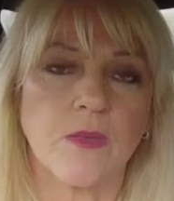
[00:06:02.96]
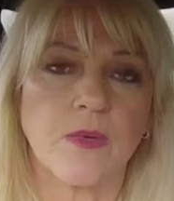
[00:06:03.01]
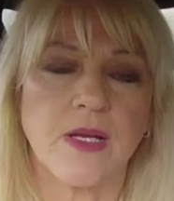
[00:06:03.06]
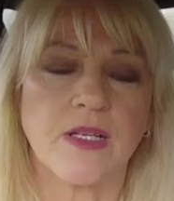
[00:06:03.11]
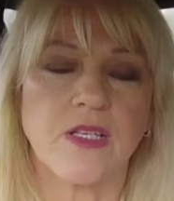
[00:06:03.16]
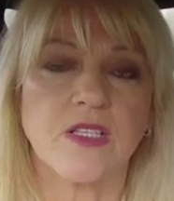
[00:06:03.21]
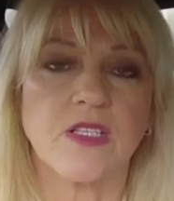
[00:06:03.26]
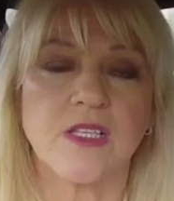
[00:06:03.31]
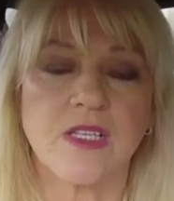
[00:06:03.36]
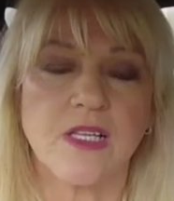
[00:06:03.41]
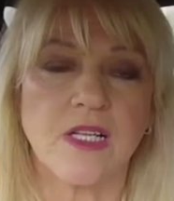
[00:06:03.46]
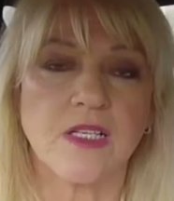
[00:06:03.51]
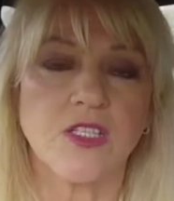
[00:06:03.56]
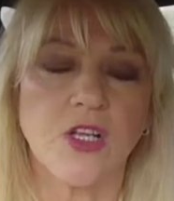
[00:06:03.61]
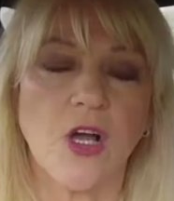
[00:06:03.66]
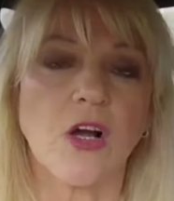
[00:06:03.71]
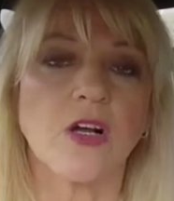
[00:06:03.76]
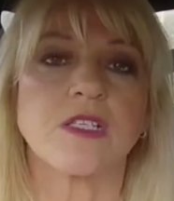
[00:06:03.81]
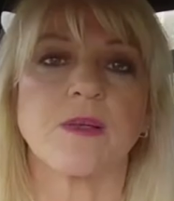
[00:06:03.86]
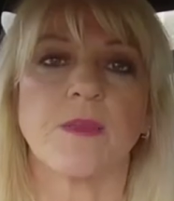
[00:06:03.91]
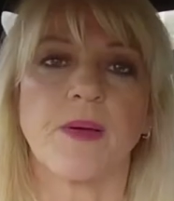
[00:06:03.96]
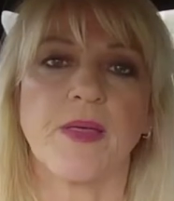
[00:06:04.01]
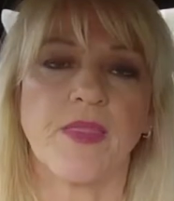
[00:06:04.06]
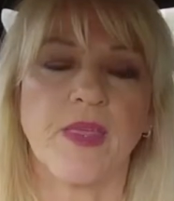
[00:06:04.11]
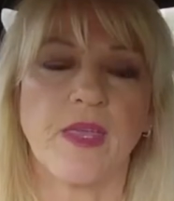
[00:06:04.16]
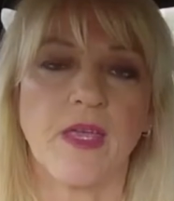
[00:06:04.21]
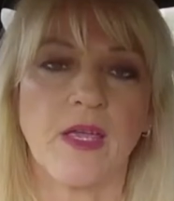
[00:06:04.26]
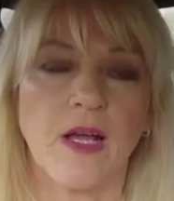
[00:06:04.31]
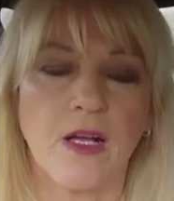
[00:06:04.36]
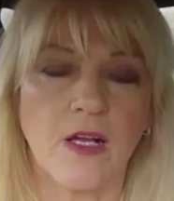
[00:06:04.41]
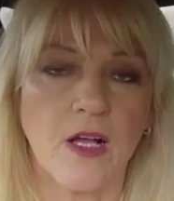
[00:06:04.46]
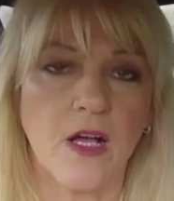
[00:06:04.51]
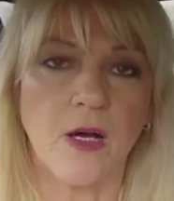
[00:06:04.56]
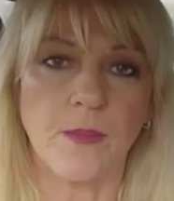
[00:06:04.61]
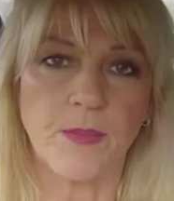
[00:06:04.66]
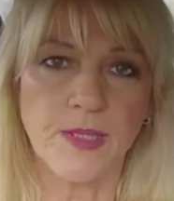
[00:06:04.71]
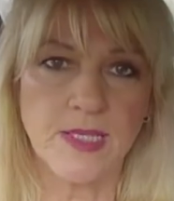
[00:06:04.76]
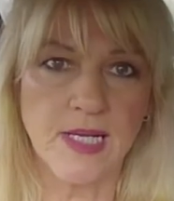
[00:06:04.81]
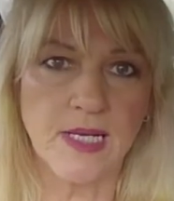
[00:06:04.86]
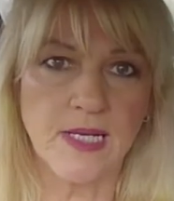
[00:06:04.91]
it talks about the
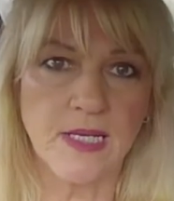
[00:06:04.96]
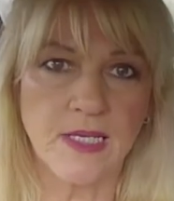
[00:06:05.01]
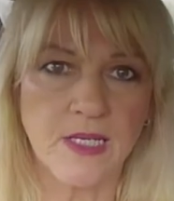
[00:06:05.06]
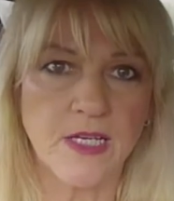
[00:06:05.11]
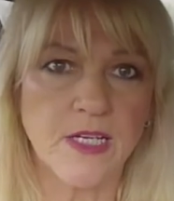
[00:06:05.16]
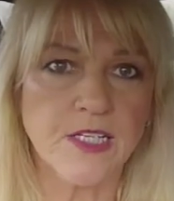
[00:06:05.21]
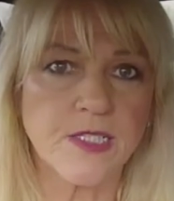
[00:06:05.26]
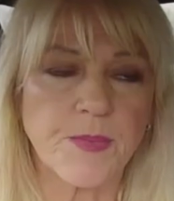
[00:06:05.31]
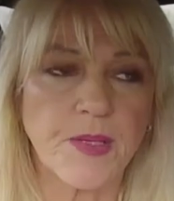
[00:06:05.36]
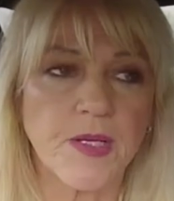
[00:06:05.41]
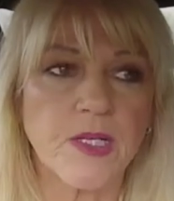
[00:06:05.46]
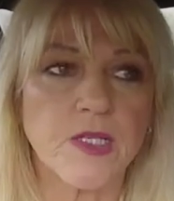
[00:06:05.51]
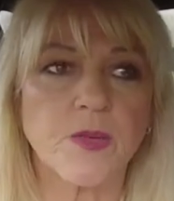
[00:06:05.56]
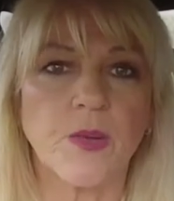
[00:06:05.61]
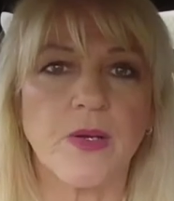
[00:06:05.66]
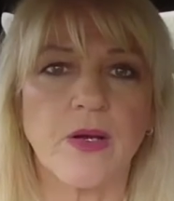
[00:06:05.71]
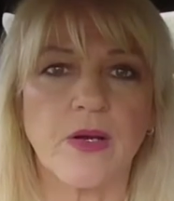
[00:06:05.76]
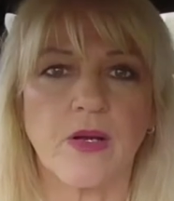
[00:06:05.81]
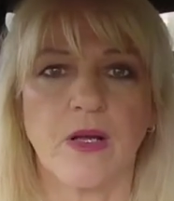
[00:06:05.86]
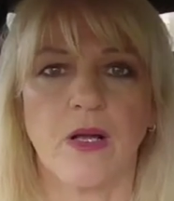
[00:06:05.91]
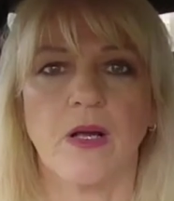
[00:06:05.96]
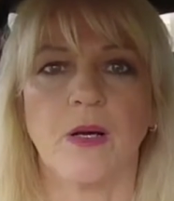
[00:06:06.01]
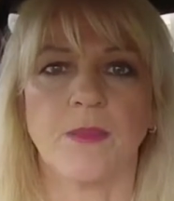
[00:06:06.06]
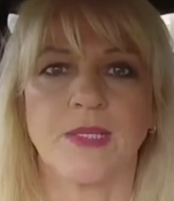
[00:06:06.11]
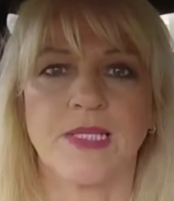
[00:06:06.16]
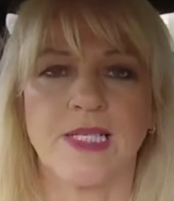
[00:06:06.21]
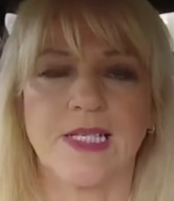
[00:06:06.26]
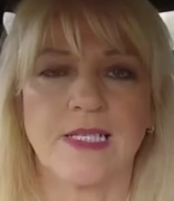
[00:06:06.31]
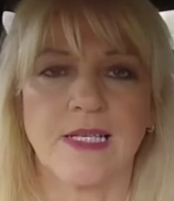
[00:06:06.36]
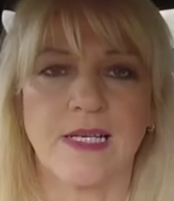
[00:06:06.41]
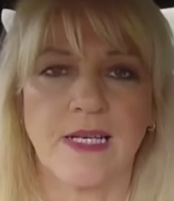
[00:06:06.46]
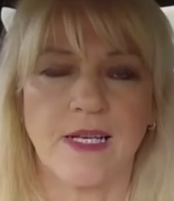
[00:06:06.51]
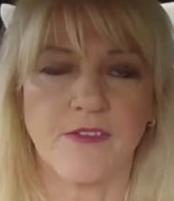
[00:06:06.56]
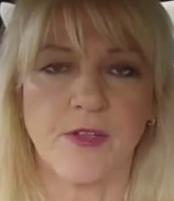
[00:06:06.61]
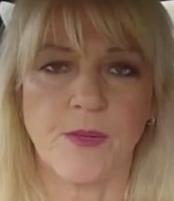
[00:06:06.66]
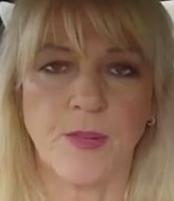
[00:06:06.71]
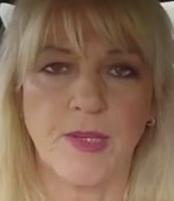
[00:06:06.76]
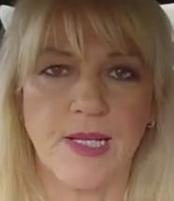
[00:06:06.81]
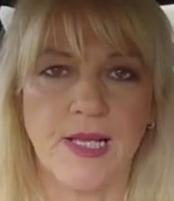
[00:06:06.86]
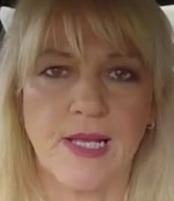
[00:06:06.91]
accommodating years, because we are accommodating
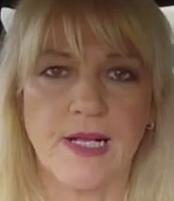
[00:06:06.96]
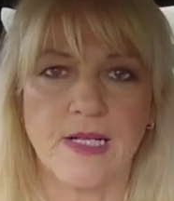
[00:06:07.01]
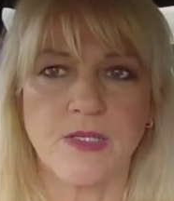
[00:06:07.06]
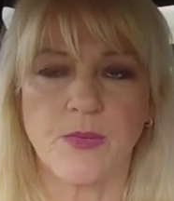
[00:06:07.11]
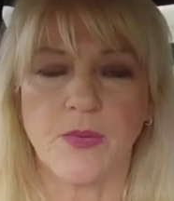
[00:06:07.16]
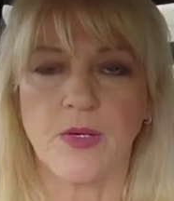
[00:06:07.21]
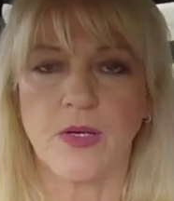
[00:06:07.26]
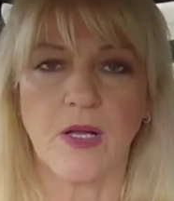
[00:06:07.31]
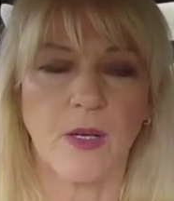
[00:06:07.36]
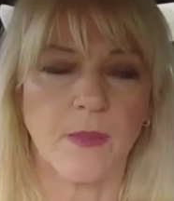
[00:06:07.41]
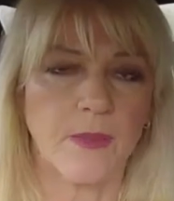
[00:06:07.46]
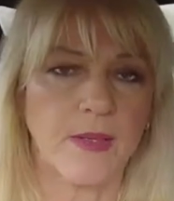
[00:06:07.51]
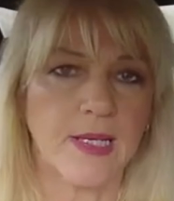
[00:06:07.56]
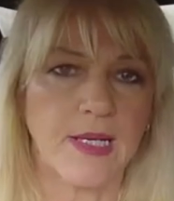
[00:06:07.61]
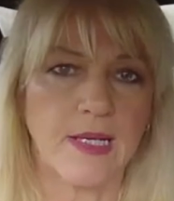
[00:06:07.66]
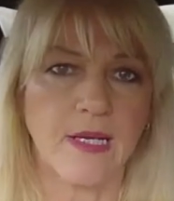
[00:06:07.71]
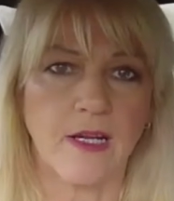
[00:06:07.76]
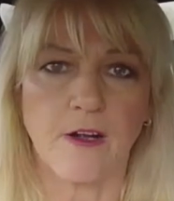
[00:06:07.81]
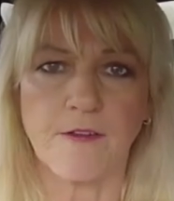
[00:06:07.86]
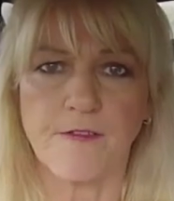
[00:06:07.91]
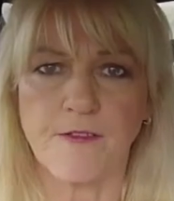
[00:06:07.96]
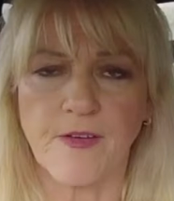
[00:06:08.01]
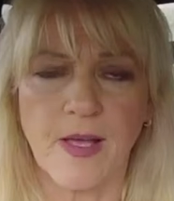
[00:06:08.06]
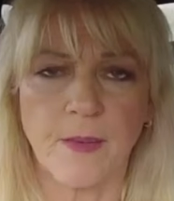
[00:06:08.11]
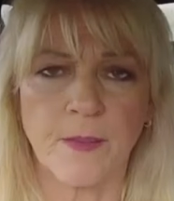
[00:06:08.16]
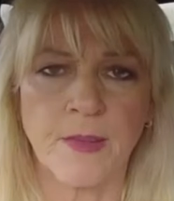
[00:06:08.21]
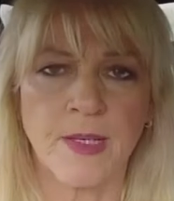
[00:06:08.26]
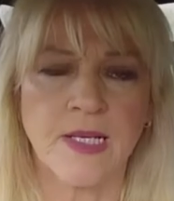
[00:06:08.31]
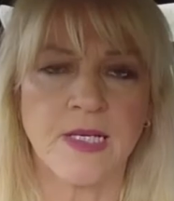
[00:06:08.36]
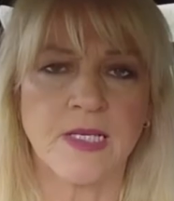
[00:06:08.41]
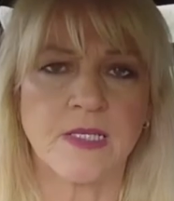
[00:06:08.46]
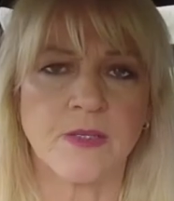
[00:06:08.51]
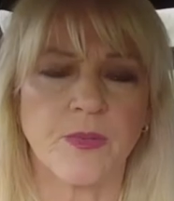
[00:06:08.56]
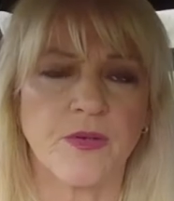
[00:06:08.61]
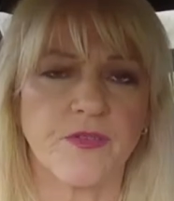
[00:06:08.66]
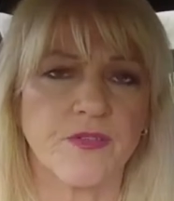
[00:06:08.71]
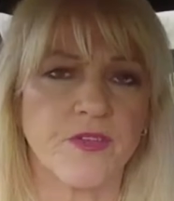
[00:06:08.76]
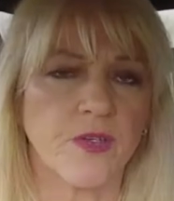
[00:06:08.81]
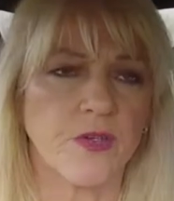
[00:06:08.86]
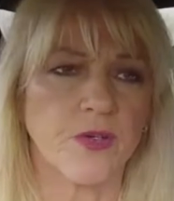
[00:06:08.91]
everybody else. We're accommodating our families. We
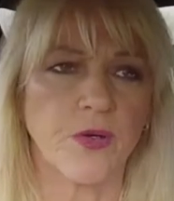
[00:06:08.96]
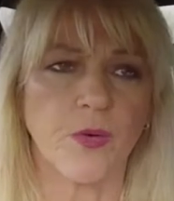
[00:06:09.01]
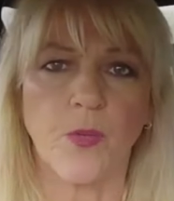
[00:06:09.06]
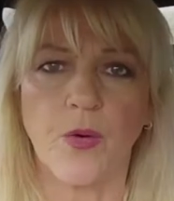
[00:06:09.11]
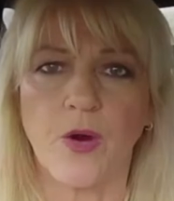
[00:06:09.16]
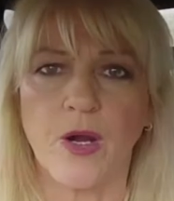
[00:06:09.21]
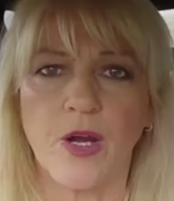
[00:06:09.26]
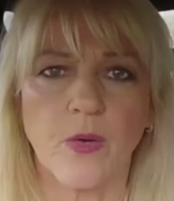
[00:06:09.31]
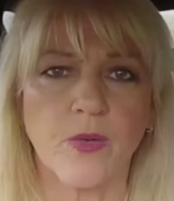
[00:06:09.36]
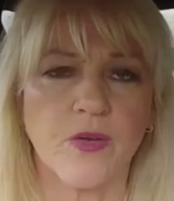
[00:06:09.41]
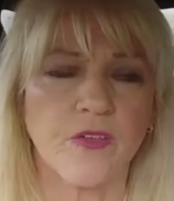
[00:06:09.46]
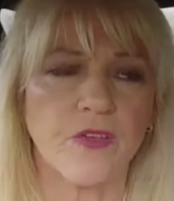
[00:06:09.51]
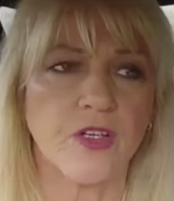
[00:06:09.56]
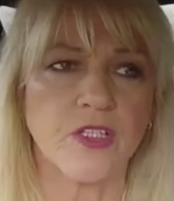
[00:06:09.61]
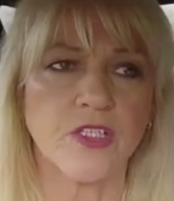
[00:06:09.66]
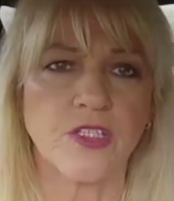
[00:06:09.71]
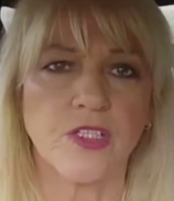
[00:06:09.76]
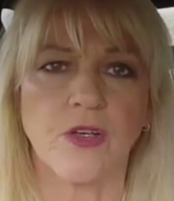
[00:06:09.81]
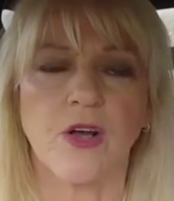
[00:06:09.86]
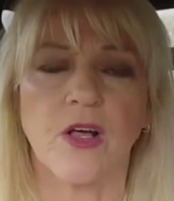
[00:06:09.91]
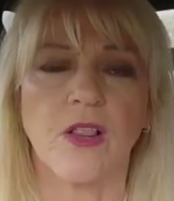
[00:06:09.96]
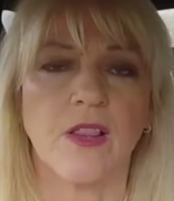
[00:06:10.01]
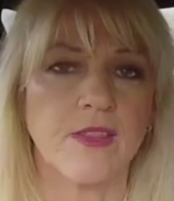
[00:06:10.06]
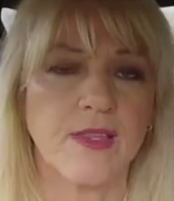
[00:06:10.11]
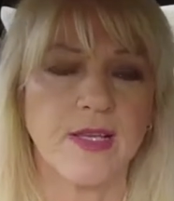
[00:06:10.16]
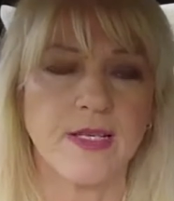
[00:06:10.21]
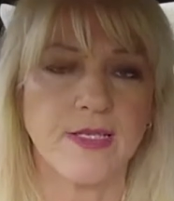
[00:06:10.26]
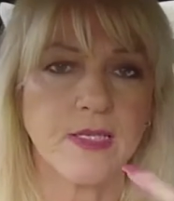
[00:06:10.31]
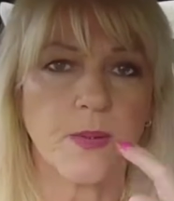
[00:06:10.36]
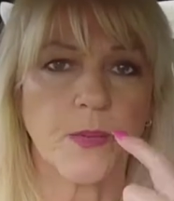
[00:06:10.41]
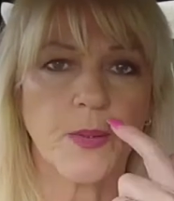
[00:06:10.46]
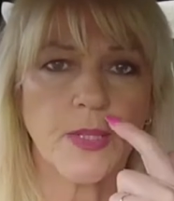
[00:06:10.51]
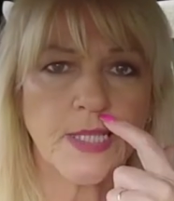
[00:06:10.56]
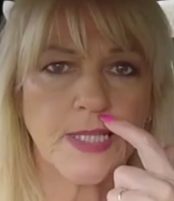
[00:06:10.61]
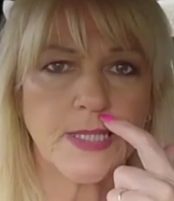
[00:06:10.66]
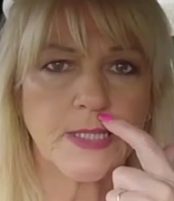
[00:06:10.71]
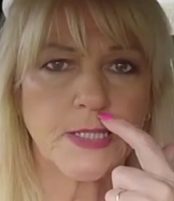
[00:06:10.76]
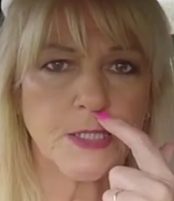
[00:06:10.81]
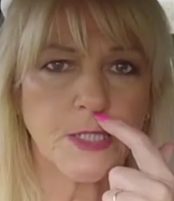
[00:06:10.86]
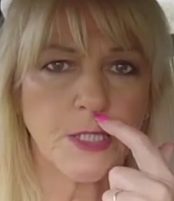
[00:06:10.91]
have to go to work. We've got to do all the things that we
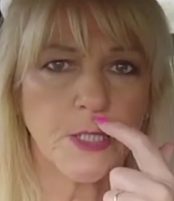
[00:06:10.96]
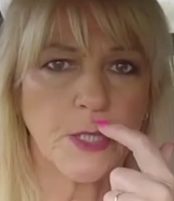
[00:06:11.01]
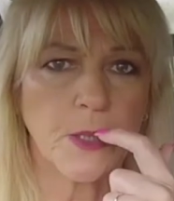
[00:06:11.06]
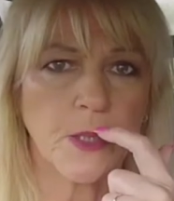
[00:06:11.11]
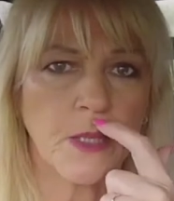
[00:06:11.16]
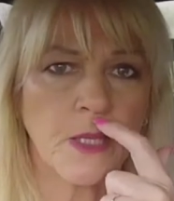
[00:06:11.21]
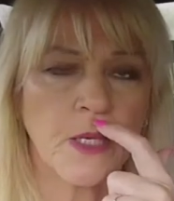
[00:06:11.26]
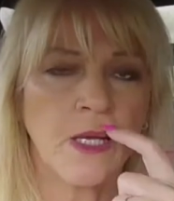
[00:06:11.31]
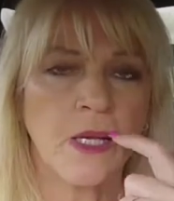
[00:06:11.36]
need to do.